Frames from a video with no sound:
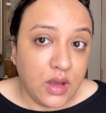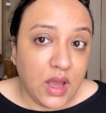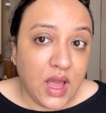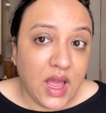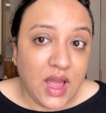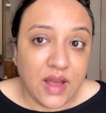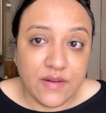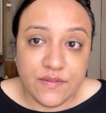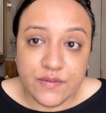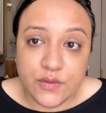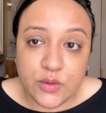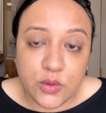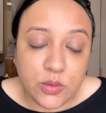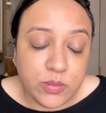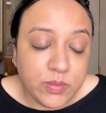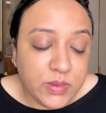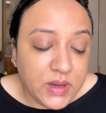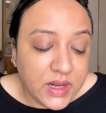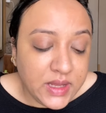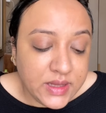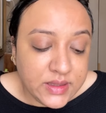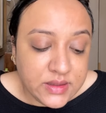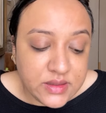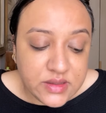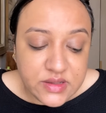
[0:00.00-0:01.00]
have to
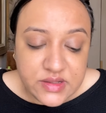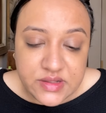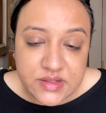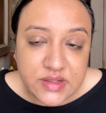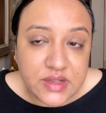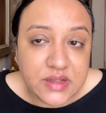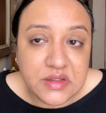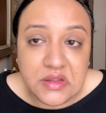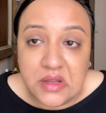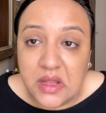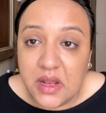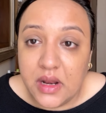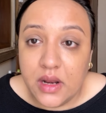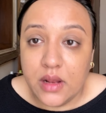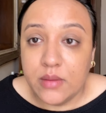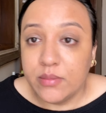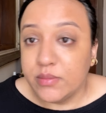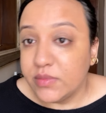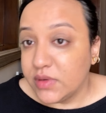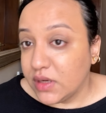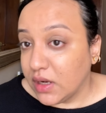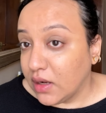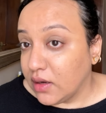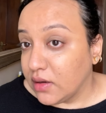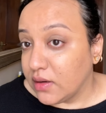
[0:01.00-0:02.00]
apply this and then I'm
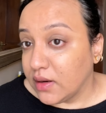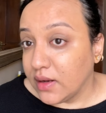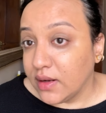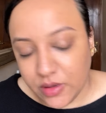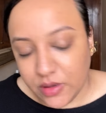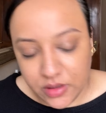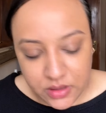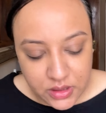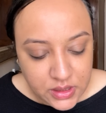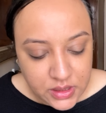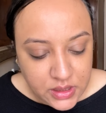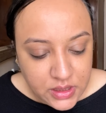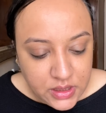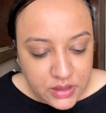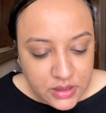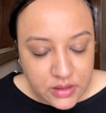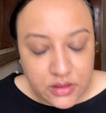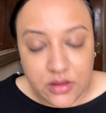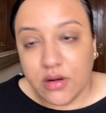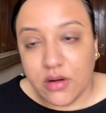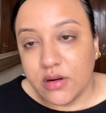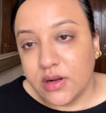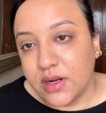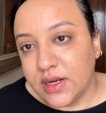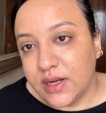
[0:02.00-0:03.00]
done. And
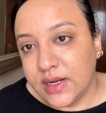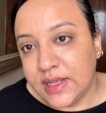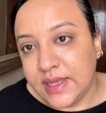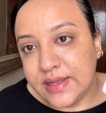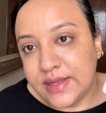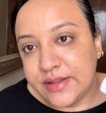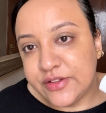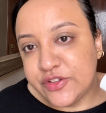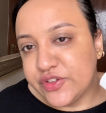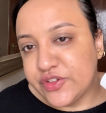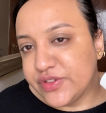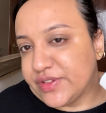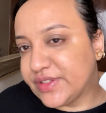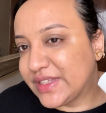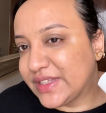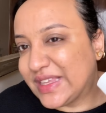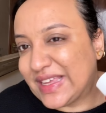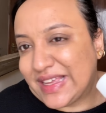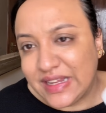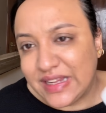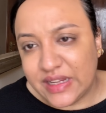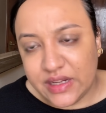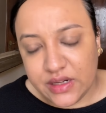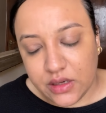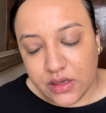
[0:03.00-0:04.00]
Dot & Key just
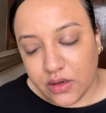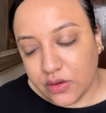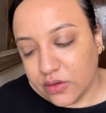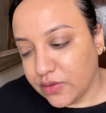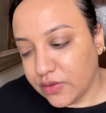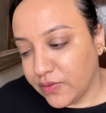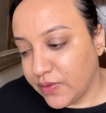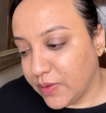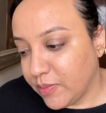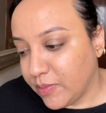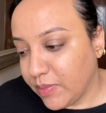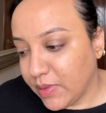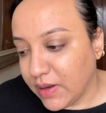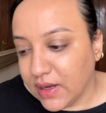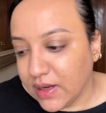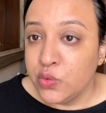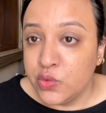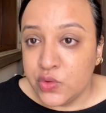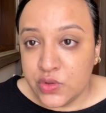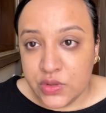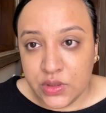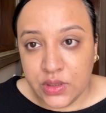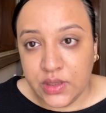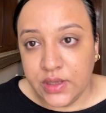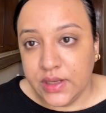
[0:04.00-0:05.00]
killed it out of the park.
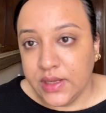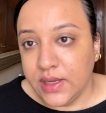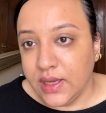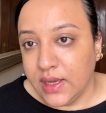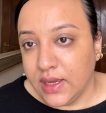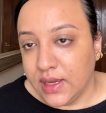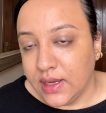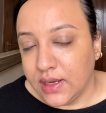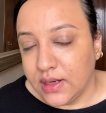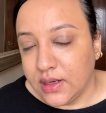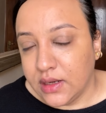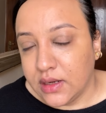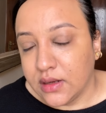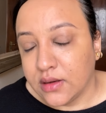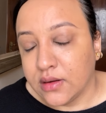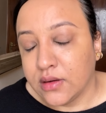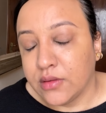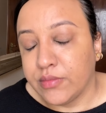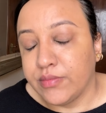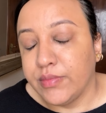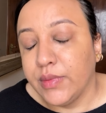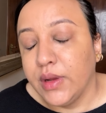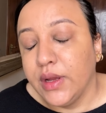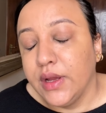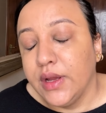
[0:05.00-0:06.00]
Usually hate
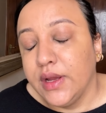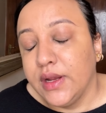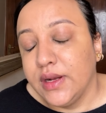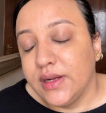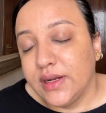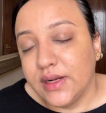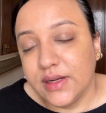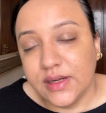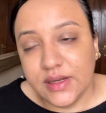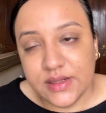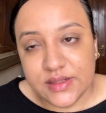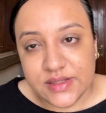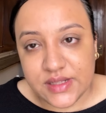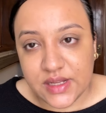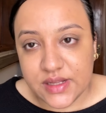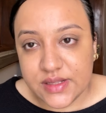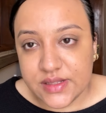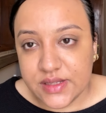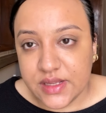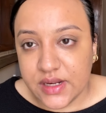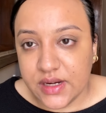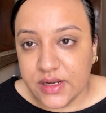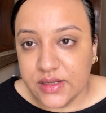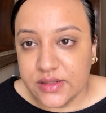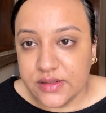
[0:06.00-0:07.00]
tinted
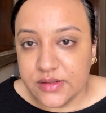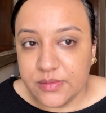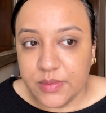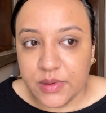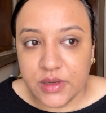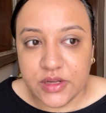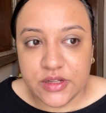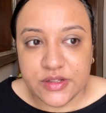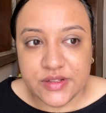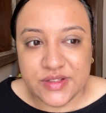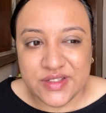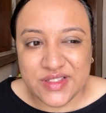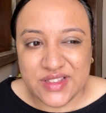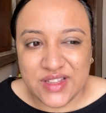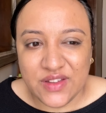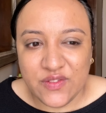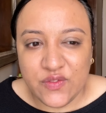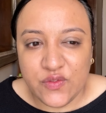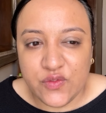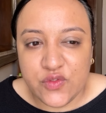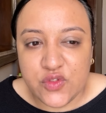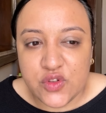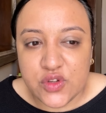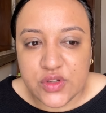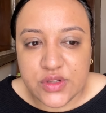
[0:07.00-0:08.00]
sunscreens because
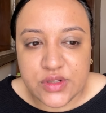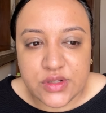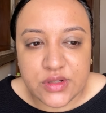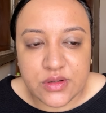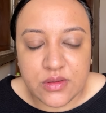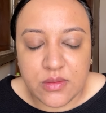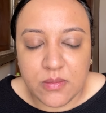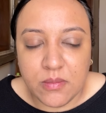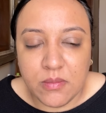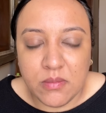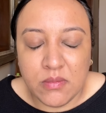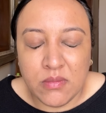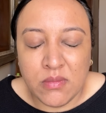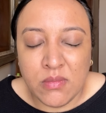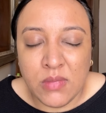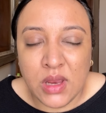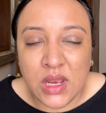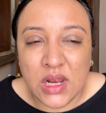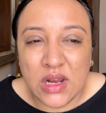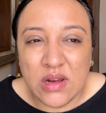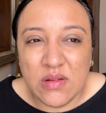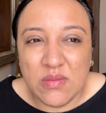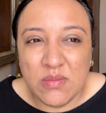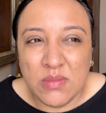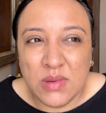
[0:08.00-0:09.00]
they've just
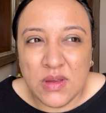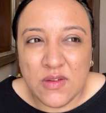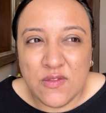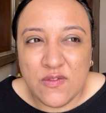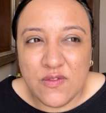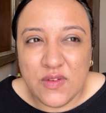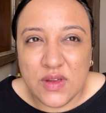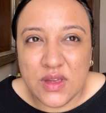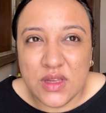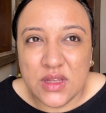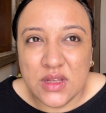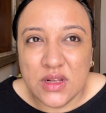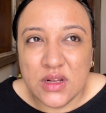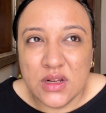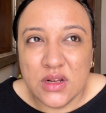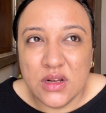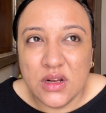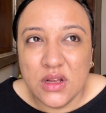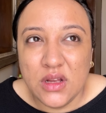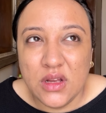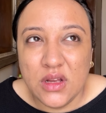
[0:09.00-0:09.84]
made me feel